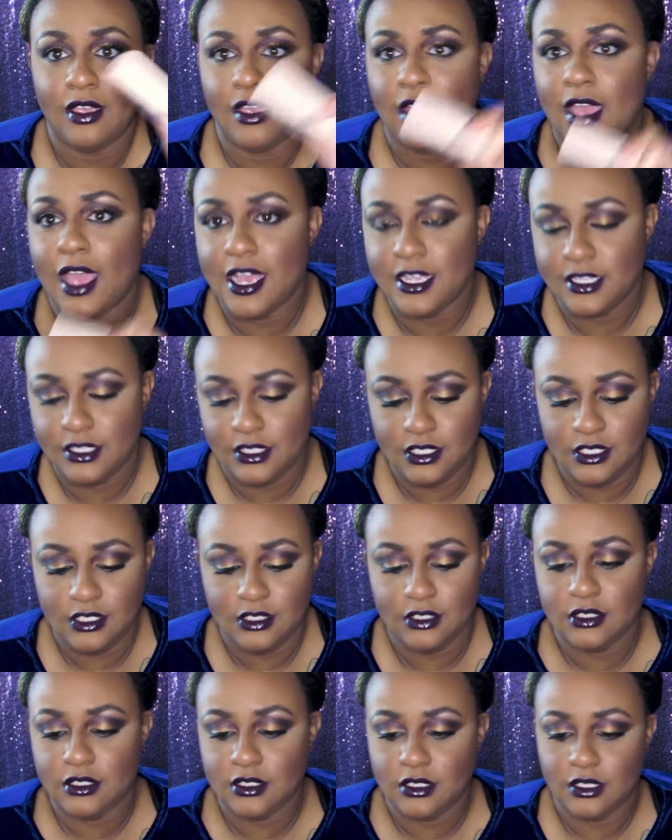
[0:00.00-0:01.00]
has
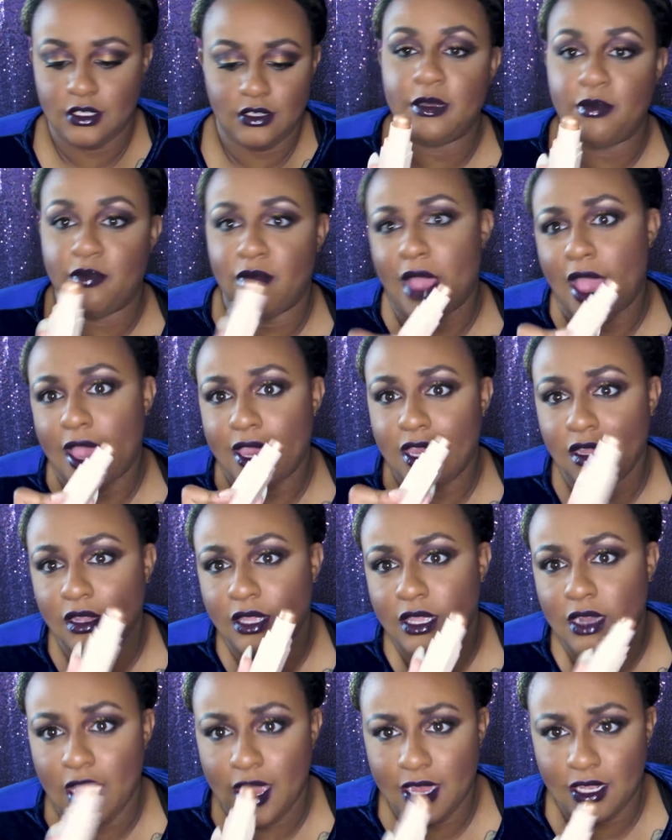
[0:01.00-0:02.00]
these immaculate
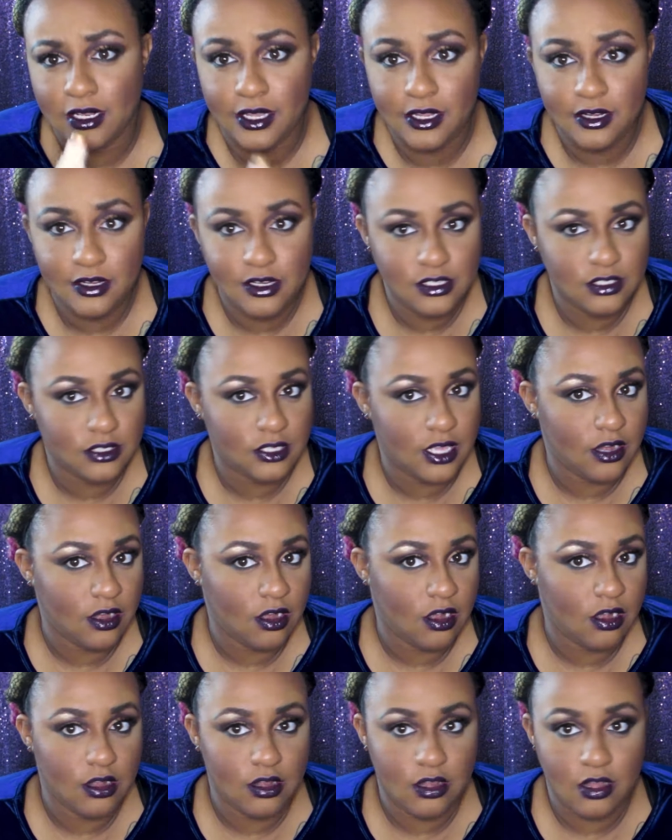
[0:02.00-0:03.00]
highlighters that
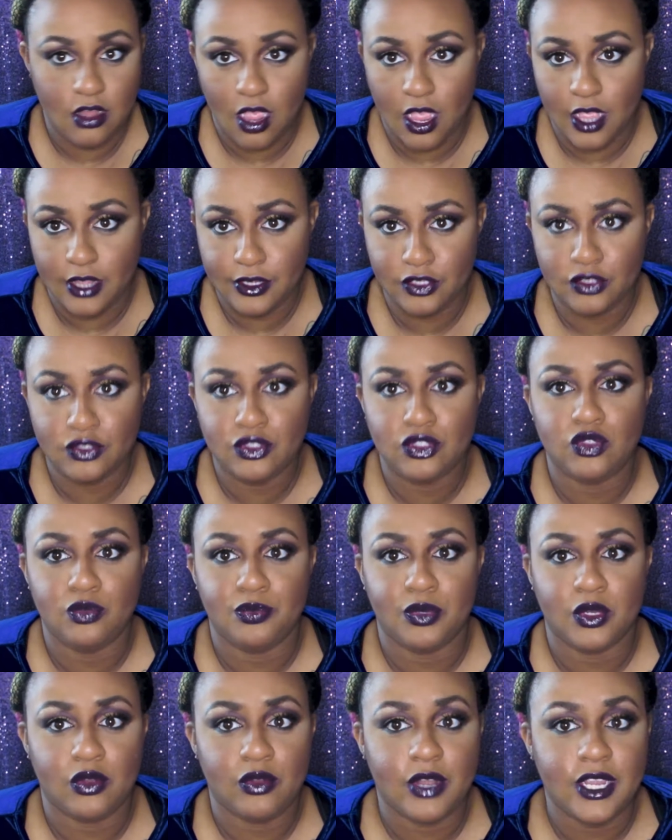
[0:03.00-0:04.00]
are not super
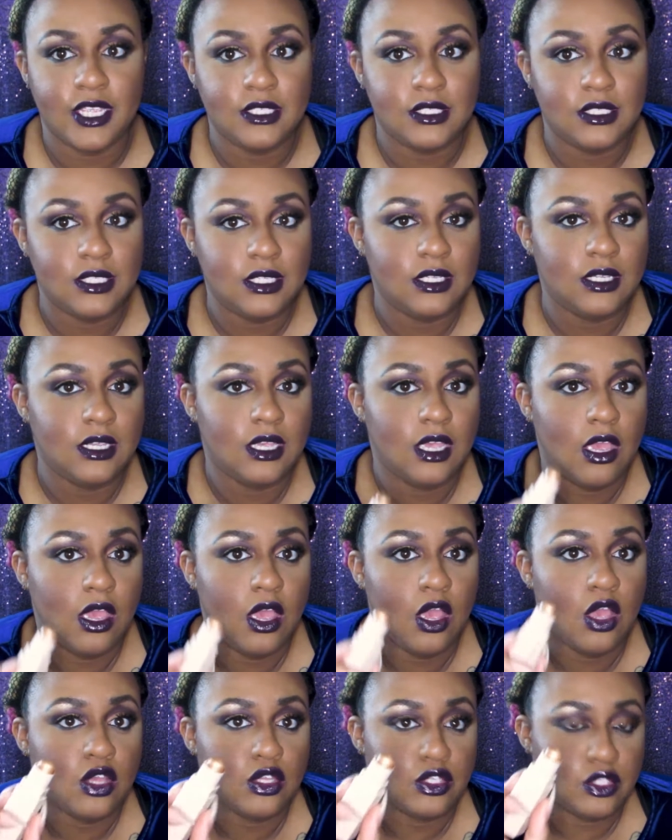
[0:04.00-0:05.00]
crazy.
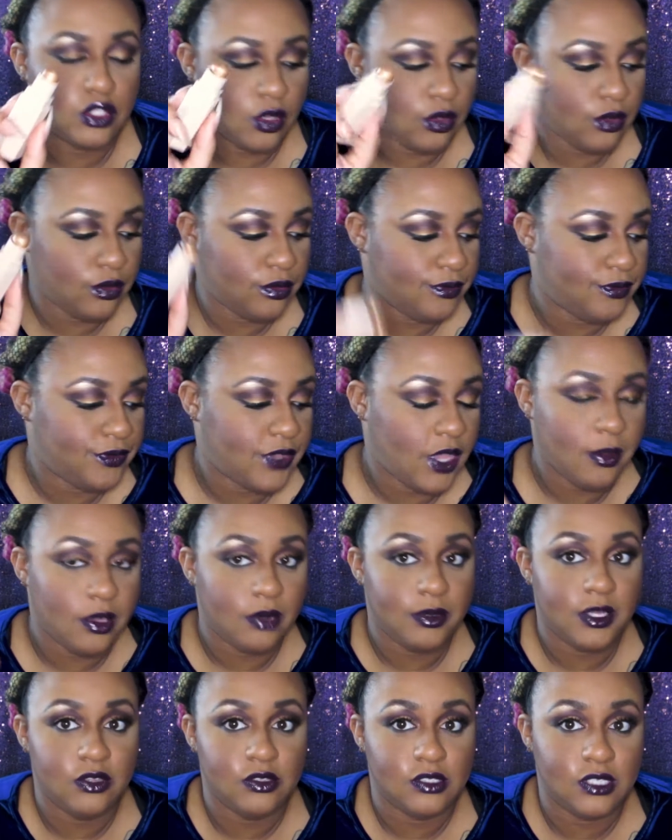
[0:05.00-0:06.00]
So I'm going to be
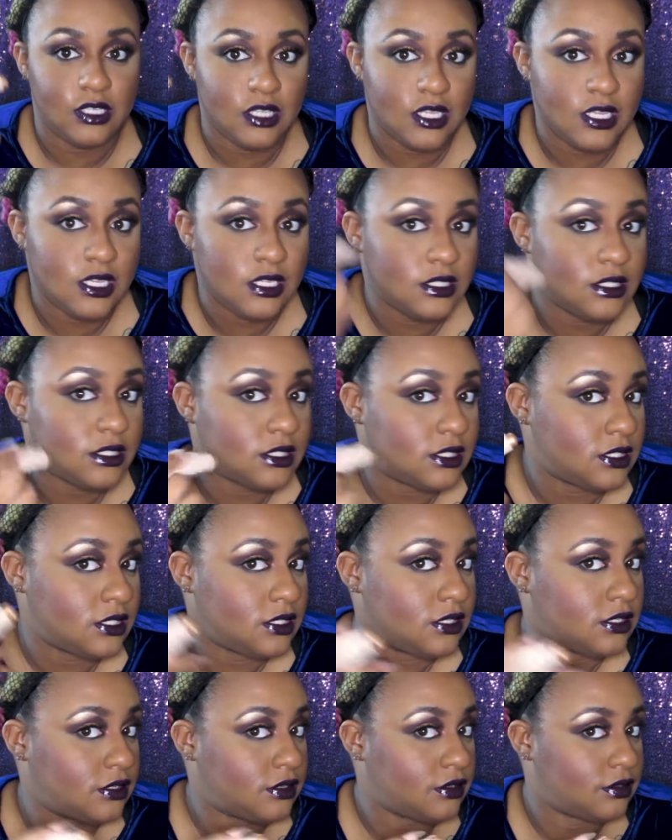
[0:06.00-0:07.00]
using this
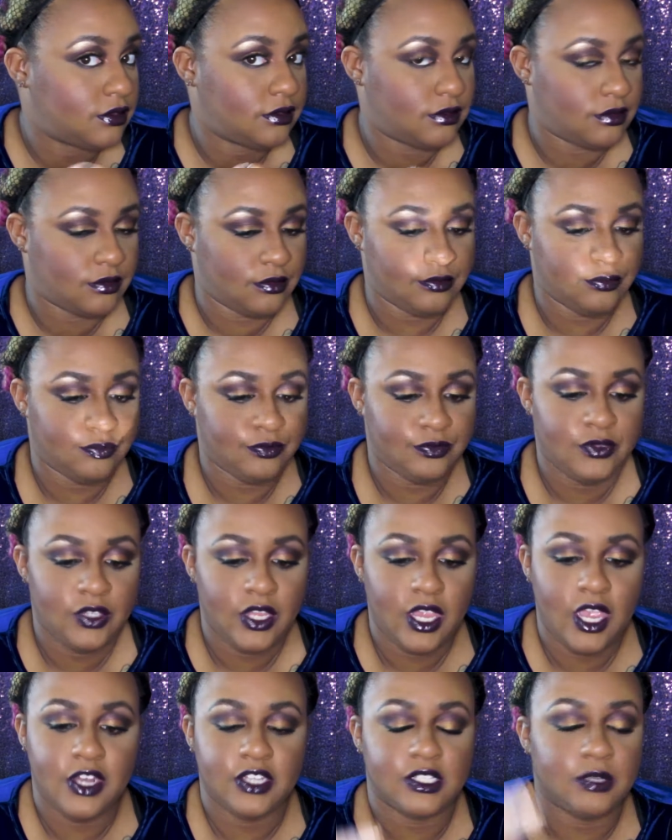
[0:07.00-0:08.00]

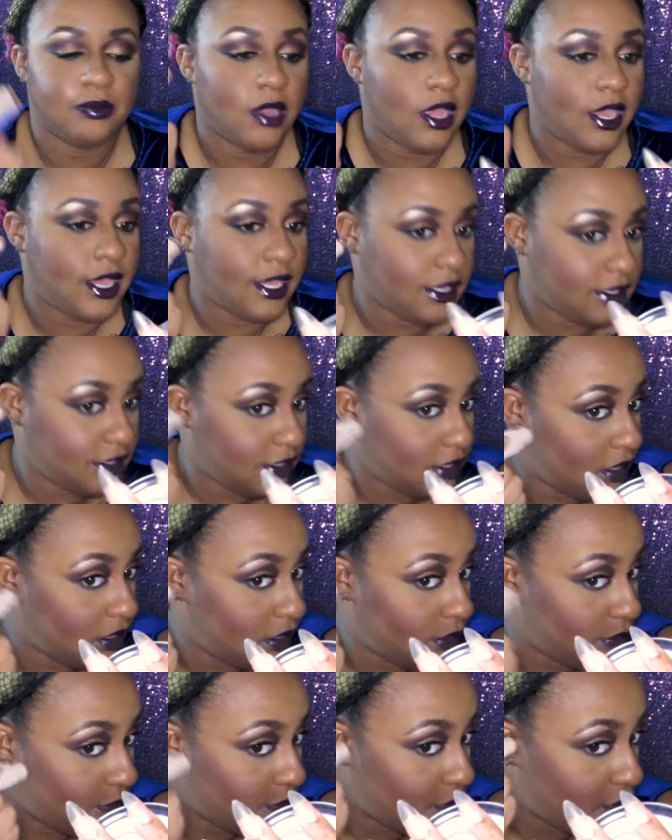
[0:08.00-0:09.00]
and just applying
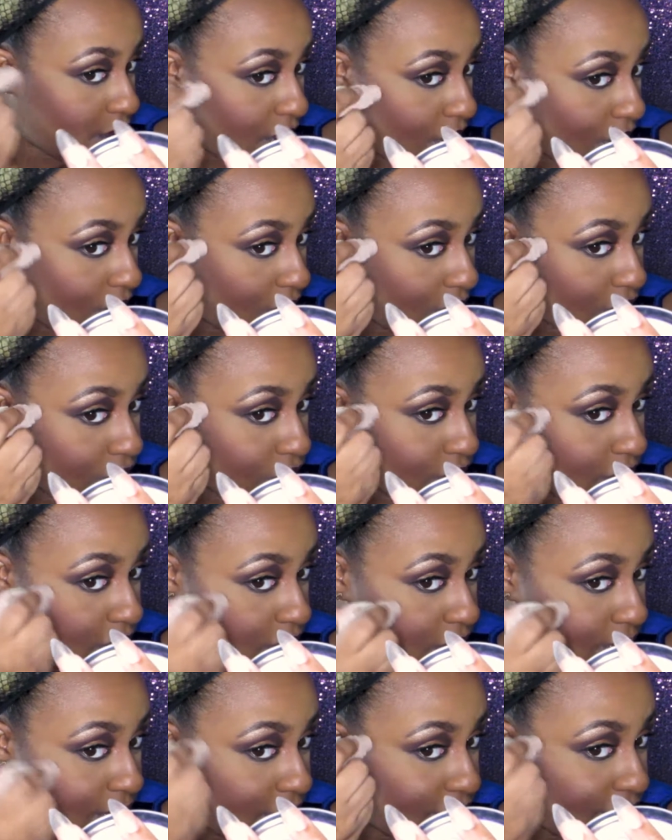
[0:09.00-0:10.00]
straight
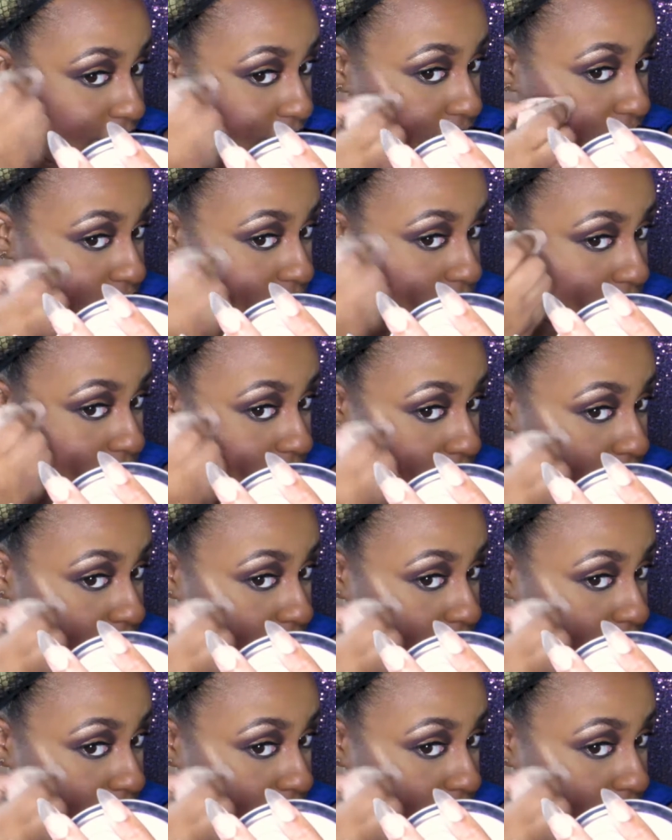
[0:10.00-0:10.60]
onto my face.